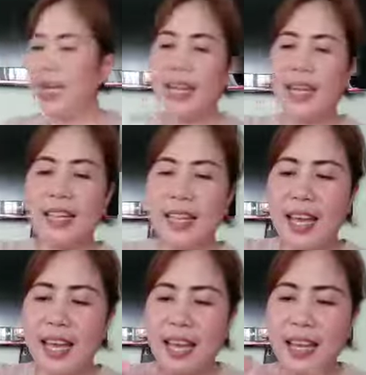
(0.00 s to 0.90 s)
And
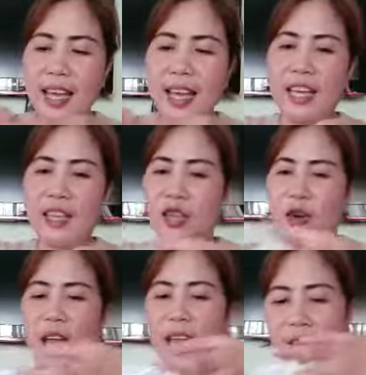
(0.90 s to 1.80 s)
then, ito.
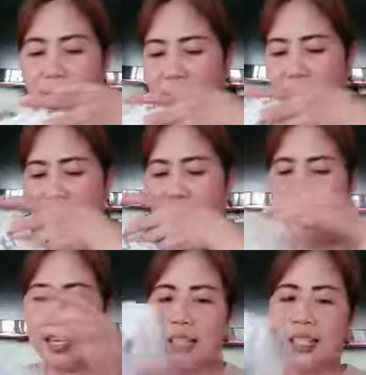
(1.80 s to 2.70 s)
I got
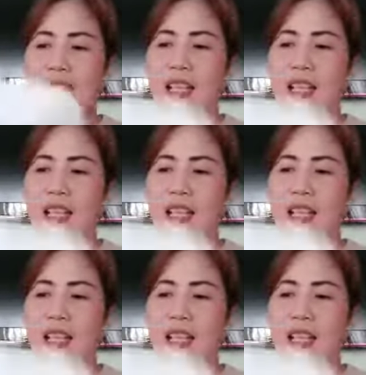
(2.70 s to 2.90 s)
this